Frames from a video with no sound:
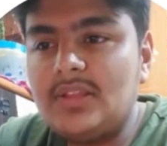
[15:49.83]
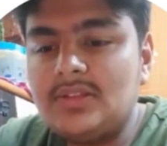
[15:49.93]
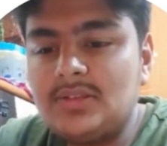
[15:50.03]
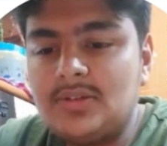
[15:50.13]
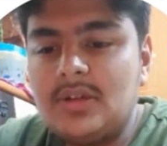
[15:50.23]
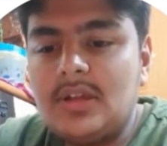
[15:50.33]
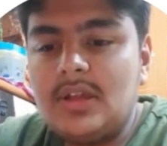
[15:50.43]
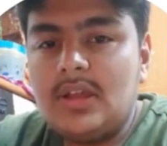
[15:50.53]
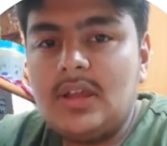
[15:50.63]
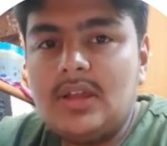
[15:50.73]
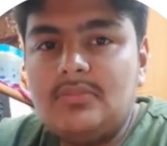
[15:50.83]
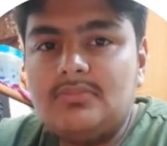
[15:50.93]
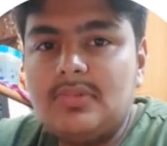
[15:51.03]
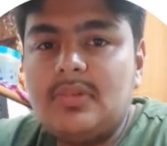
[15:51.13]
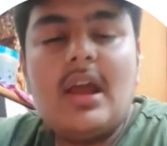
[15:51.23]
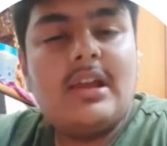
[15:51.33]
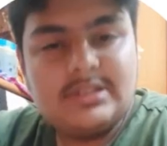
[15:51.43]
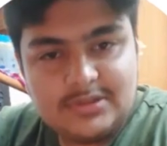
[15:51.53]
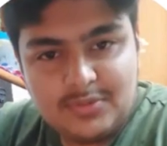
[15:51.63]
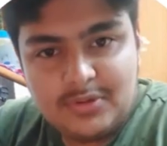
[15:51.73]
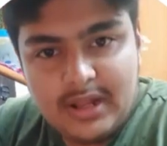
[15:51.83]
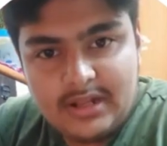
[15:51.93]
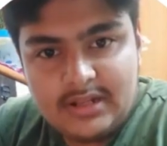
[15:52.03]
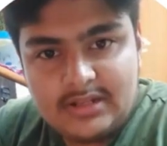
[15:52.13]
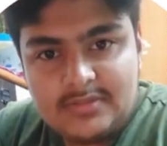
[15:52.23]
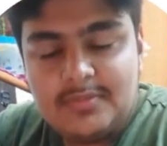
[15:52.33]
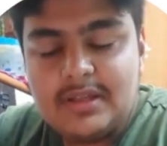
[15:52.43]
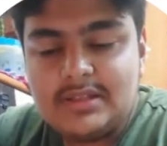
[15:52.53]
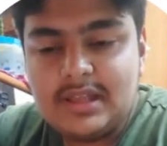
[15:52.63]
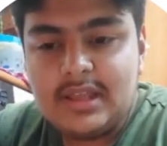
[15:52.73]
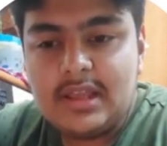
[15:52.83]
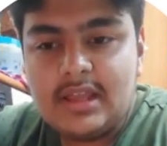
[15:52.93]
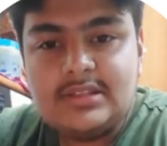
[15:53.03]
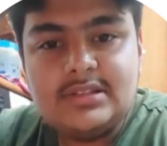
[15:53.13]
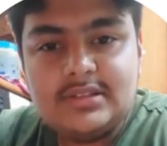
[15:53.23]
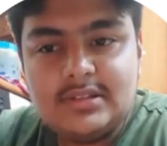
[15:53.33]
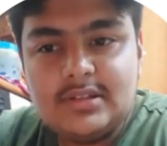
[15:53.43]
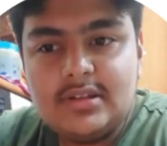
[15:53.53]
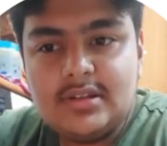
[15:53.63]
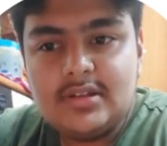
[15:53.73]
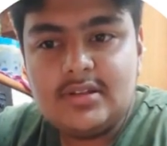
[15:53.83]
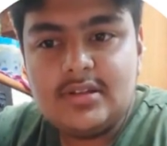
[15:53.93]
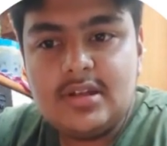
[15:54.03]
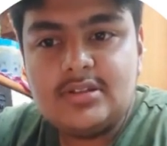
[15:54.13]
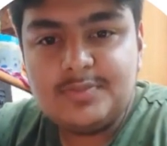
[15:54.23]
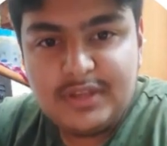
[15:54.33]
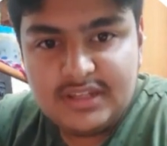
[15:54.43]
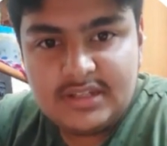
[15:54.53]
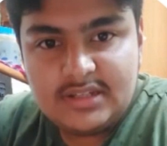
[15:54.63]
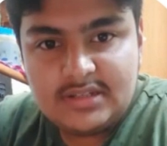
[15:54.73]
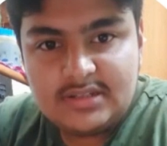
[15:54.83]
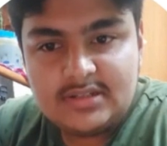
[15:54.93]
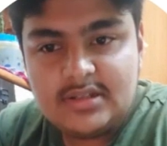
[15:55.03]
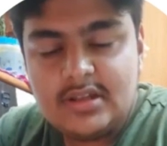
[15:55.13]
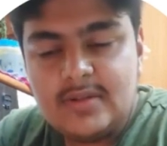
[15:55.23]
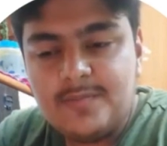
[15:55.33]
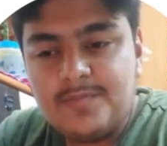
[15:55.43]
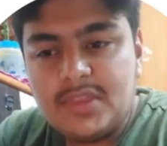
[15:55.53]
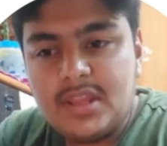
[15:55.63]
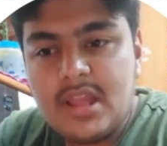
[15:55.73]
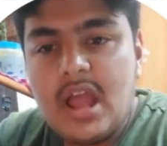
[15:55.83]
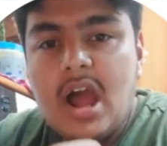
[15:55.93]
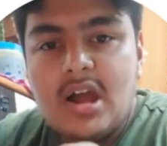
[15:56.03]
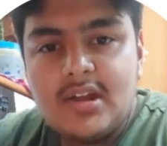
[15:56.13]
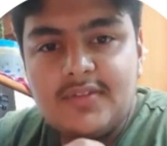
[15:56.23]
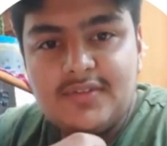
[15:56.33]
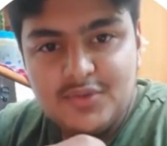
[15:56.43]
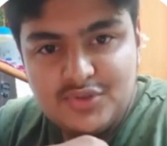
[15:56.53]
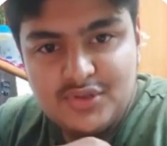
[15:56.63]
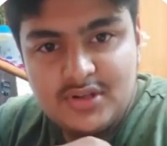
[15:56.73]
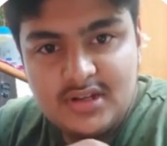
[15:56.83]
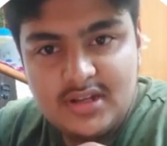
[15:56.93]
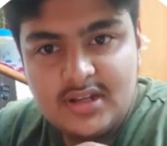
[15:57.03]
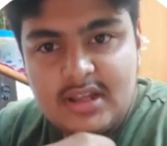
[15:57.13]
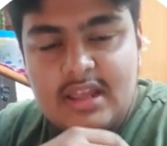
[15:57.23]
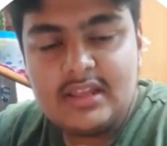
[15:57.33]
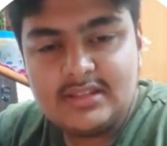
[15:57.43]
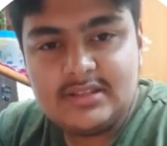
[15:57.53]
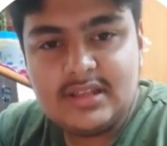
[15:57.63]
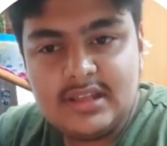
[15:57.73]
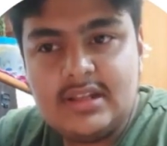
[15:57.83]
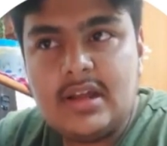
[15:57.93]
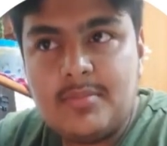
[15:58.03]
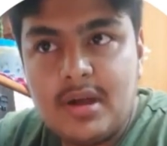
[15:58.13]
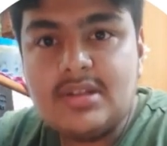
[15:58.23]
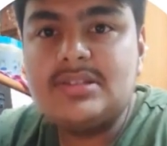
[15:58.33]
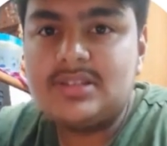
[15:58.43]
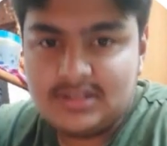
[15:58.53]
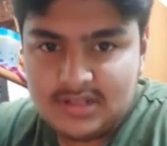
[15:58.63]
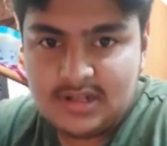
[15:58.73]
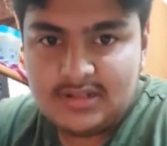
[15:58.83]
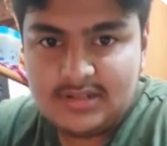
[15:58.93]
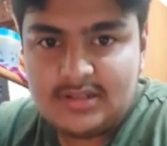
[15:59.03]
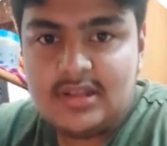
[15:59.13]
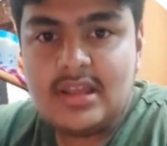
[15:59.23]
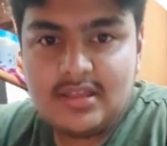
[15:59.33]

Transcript: So I just want to end this by saying, as a species, our future is in amongst the stars.